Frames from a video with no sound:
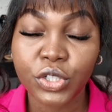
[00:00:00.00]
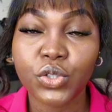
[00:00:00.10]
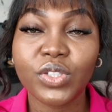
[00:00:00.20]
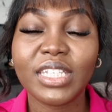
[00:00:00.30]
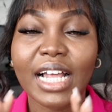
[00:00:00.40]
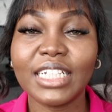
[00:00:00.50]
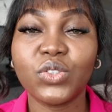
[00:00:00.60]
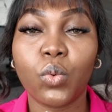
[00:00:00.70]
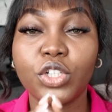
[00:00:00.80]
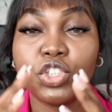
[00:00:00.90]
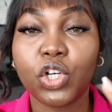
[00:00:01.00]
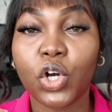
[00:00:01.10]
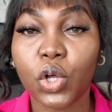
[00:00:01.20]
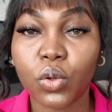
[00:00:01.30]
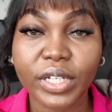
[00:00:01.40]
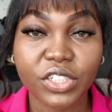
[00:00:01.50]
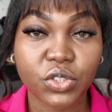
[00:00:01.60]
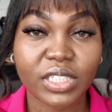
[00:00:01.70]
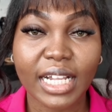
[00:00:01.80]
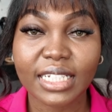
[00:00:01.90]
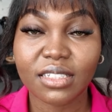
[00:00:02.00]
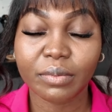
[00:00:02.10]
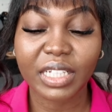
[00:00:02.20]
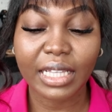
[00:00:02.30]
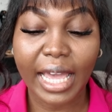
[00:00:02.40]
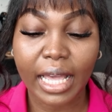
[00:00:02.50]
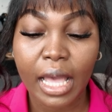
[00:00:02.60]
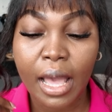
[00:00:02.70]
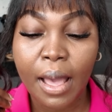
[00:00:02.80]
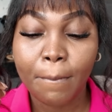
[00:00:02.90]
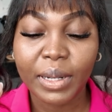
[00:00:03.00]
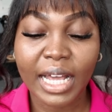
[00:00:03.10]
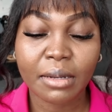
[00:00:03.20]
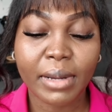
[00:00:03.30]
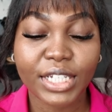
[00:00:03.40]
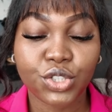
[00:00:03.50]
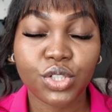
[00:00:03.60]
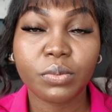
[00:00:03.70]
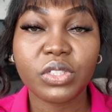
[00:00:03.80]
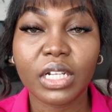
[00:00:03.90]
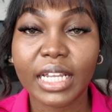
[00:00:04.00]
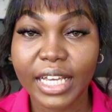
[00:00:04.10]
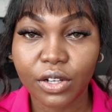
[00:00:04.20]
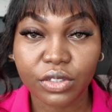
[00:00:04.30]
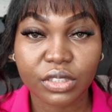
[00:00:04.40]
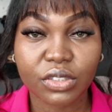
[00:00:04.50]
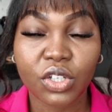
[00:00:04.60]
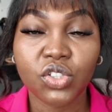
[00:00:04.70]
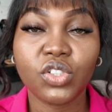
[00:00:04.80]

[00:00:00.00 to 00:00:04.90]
You tell it what your goal is. You tell it something like, plan my trip to Lagos.